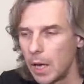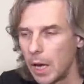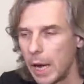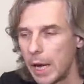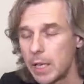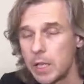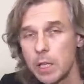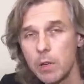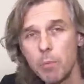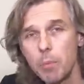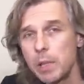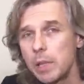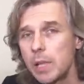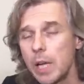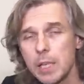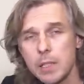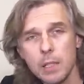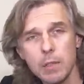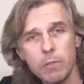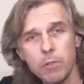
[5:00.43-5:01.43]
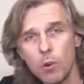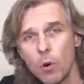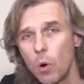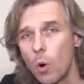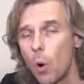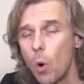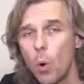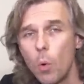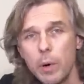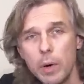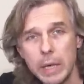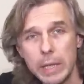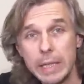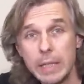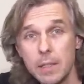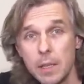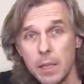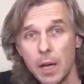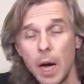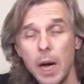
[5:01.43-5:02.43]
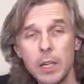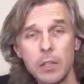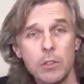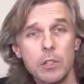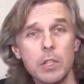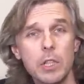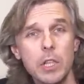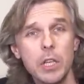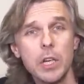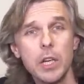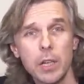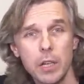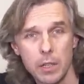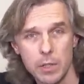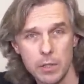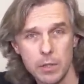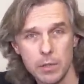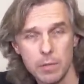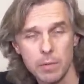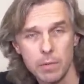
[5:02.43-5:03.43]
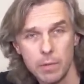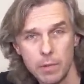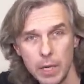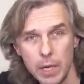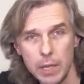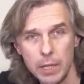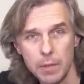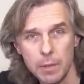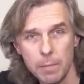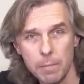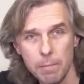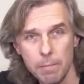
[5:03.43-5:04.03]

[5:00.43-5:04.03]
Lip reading: And they've been lasting for over 100 years, right?